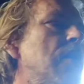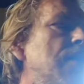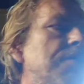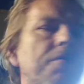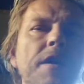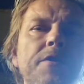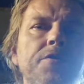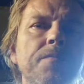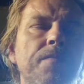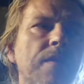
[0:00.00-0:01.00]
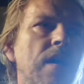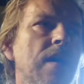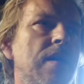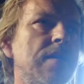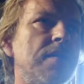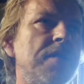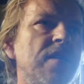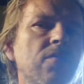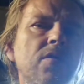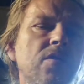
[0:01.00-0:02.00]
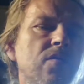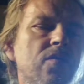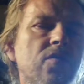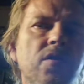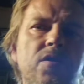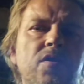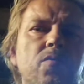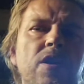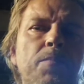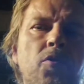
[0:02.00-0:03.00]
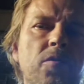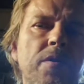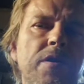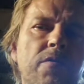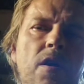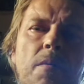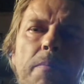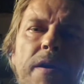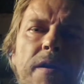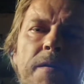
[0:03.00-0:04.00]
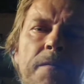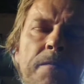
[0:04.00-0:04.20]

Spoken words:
in French, and they don't use crutches where you put them under your armpit.